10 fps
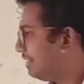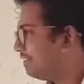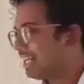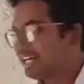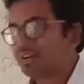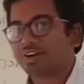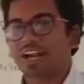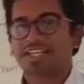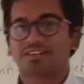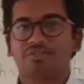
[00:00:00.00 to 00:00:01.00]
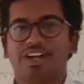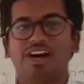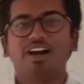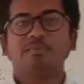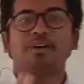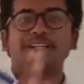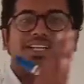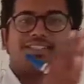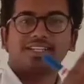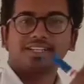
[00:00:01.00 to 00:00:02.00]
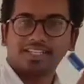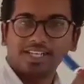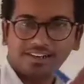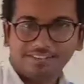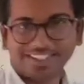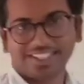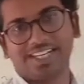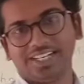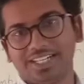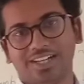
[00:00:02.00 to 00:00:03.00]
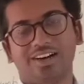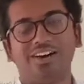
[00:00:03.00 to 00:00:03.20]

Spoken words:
they need to classify all purchases one side,